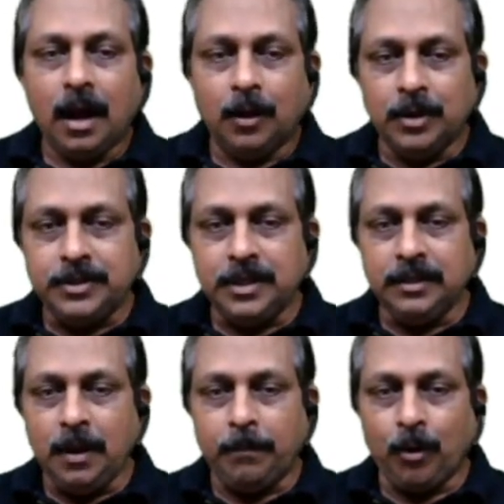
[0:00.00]
risking
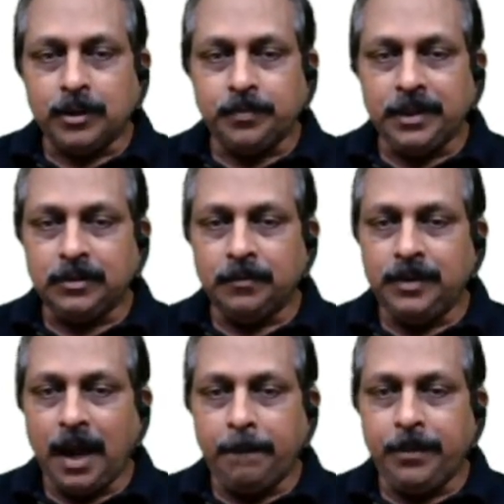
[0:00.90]
the prospect of
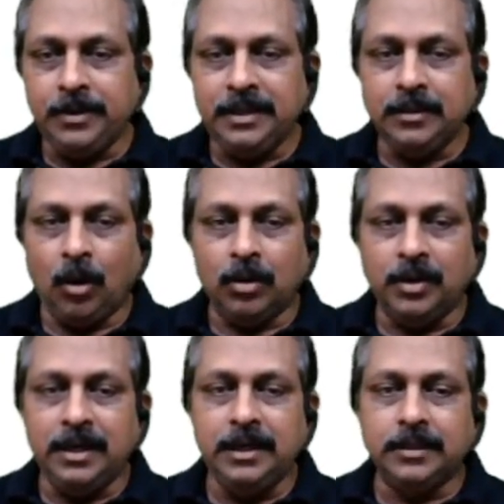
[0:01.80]
dampening the
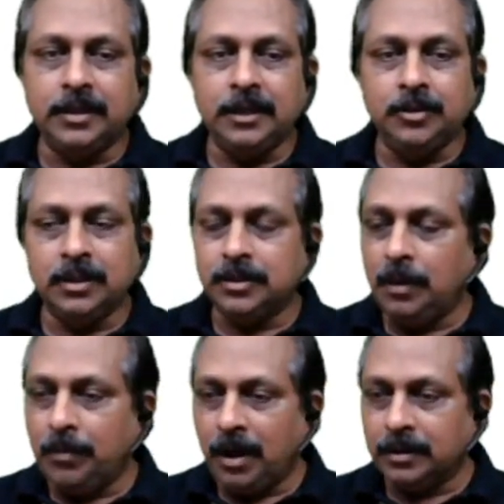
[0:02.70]
already tenuous
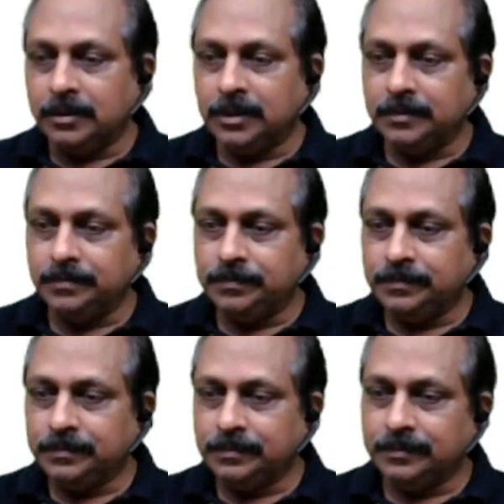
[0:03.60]
demand.
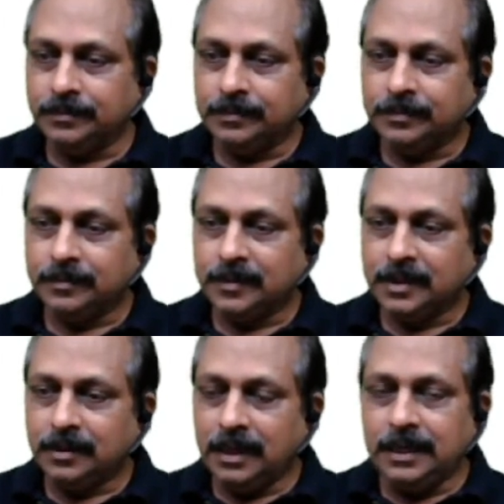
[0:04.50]
Hmm.
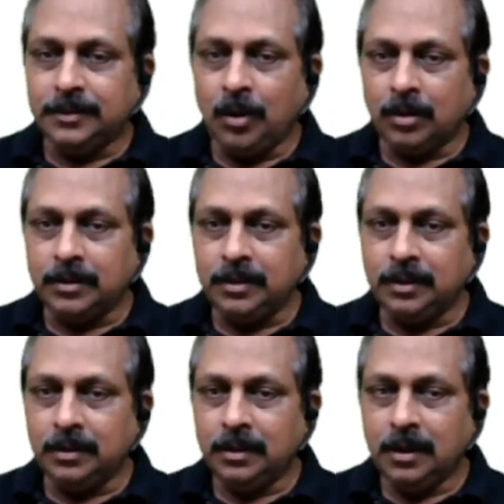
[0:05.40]
It is not
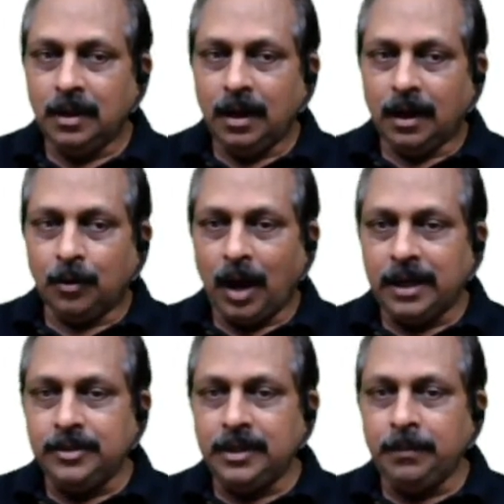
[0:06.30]

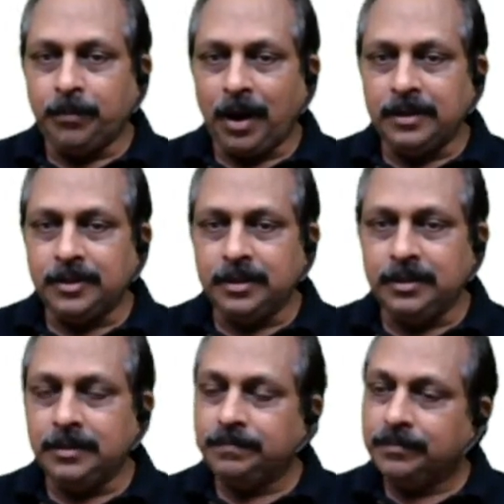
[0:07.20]
rising
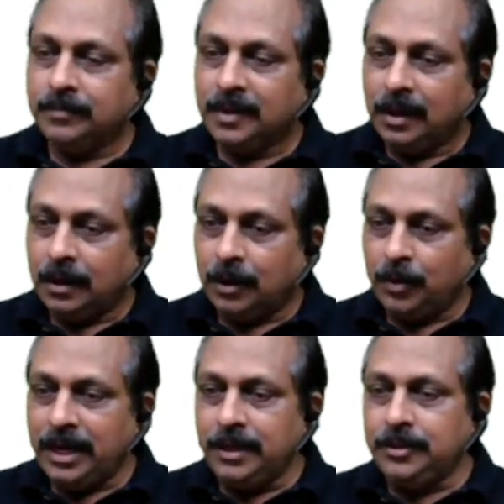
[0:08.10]
prices,
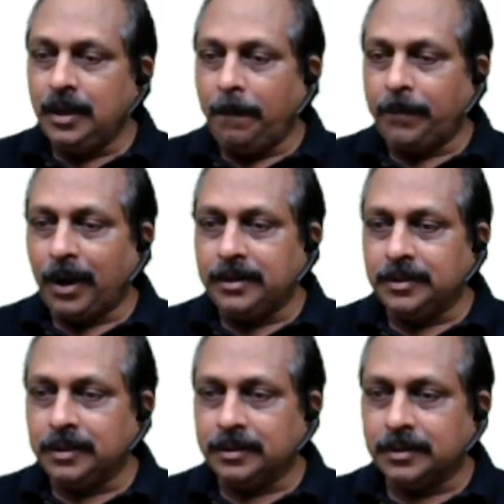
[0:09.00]
raise
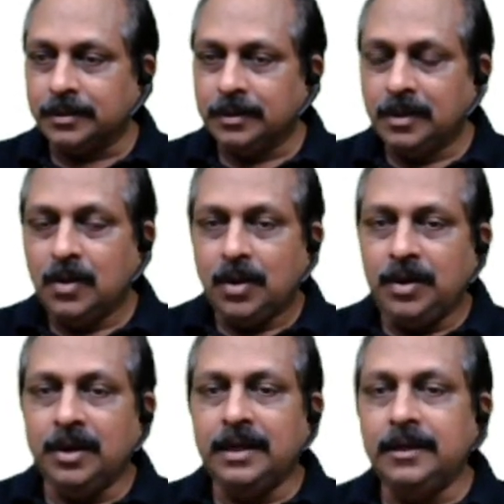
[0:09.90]
prices.
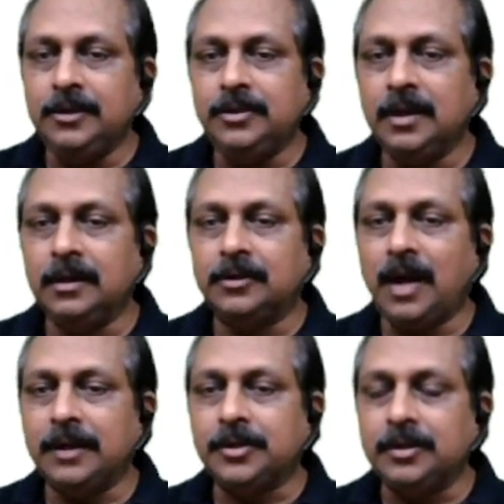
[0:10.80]
Here it is a
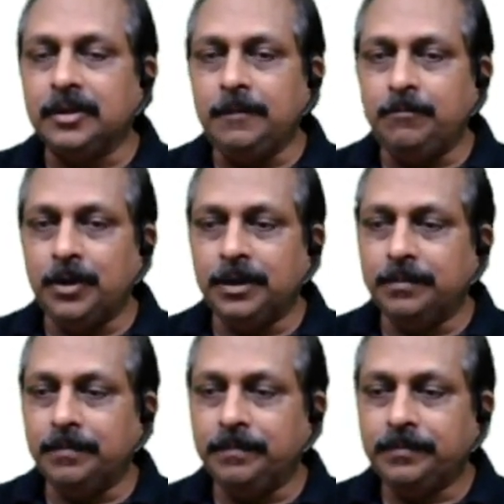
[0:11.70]
transitive verb.
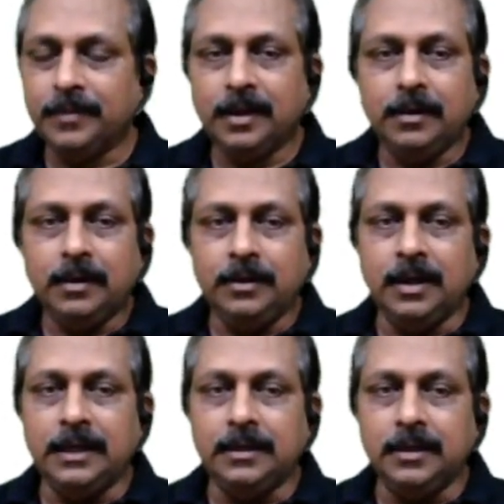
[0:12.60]
Here it